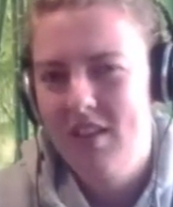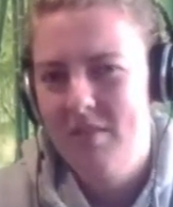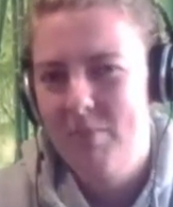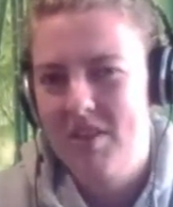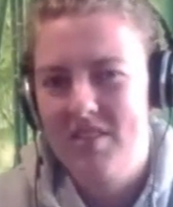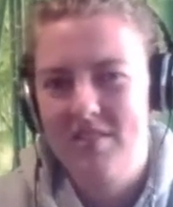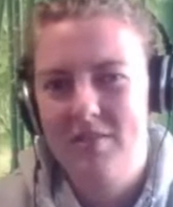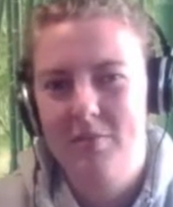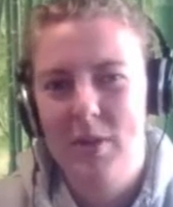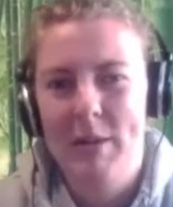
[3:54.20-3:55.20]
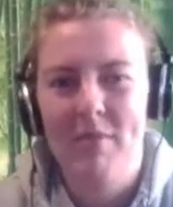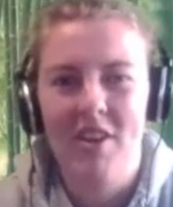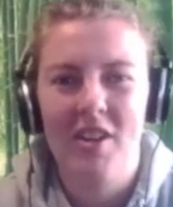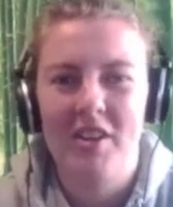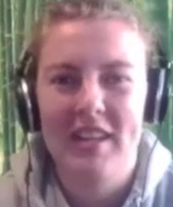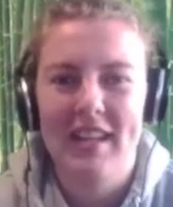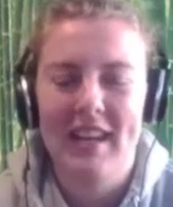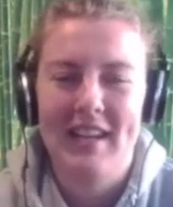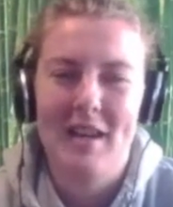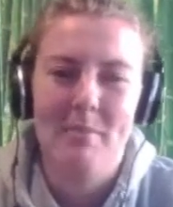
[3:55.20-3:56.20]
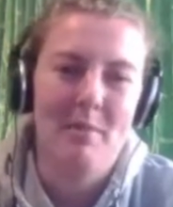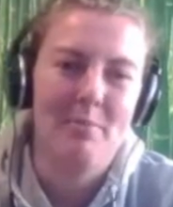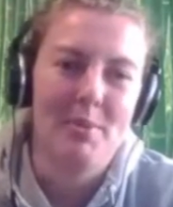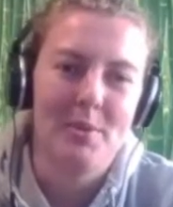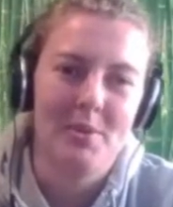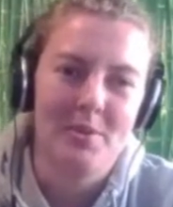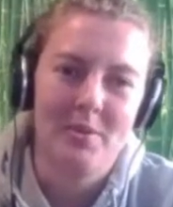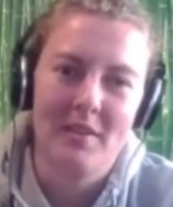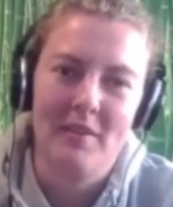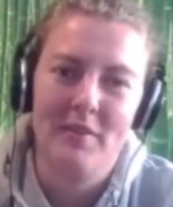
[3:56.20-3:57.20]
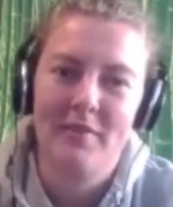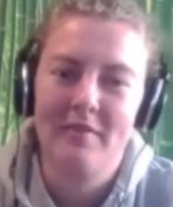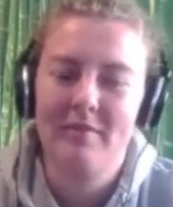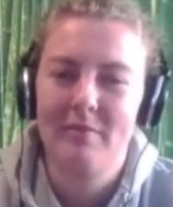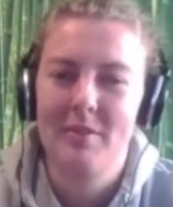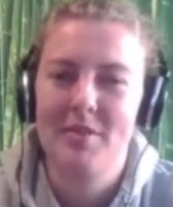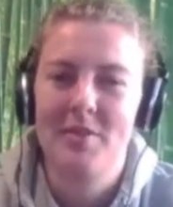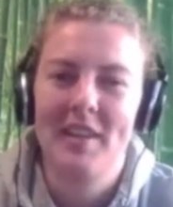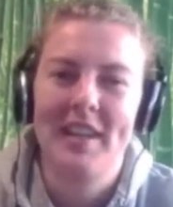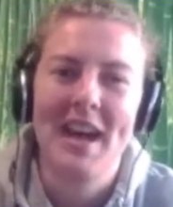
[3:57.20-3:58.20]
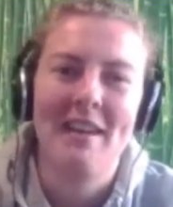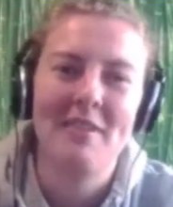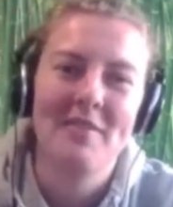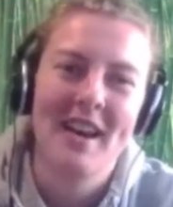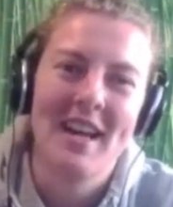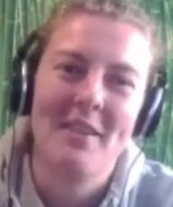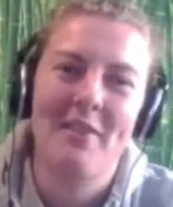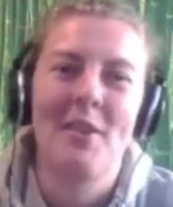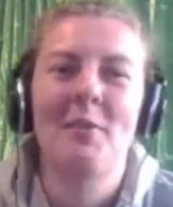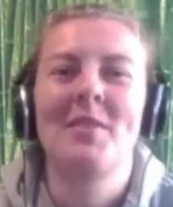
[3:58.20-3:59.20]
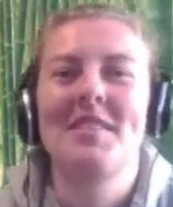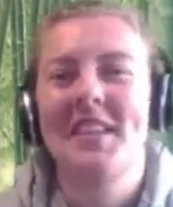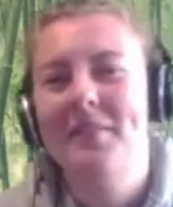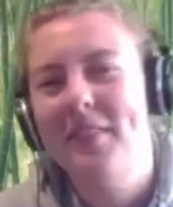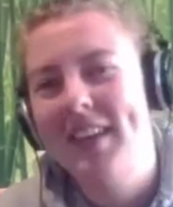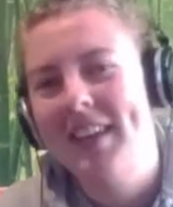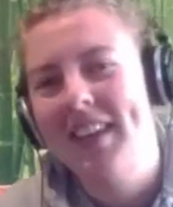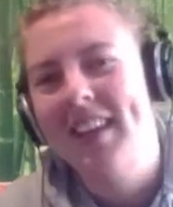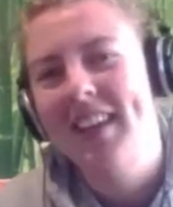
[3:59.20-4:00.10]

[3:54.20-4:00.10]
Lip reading: because when I'm on holiday I get a bit bored if we're stuck in a caravan, there's only one TV,